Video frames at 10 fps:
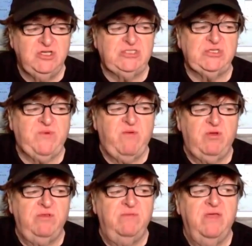just as
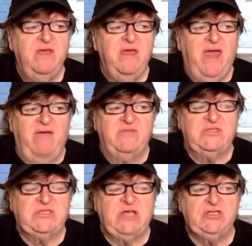we wouldn't have a
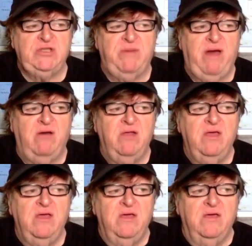discussion about
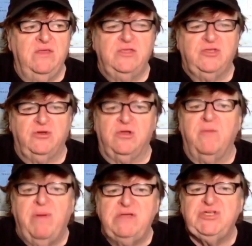the
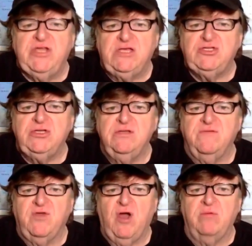internal combustion
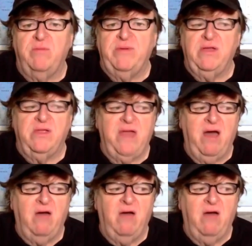engine of the automobile and